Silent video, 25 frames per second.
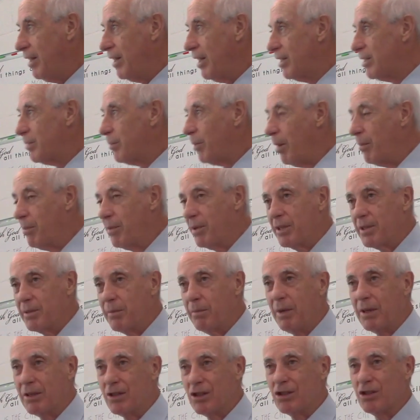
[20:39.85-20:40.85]
That's probably as
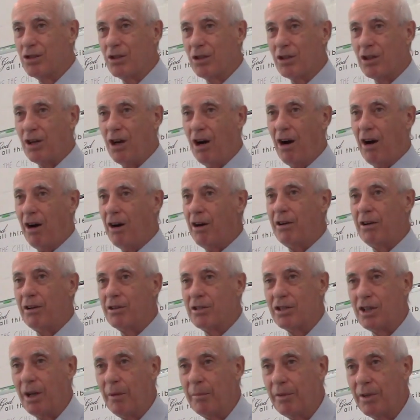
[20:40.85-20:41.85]
much as your car or
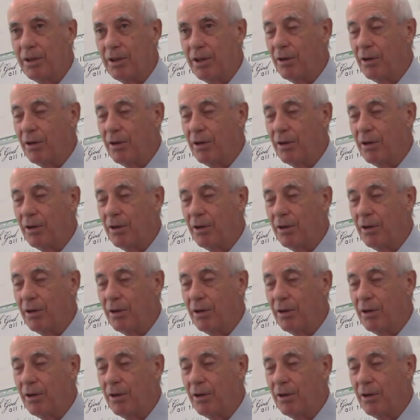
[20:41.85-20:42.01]
something,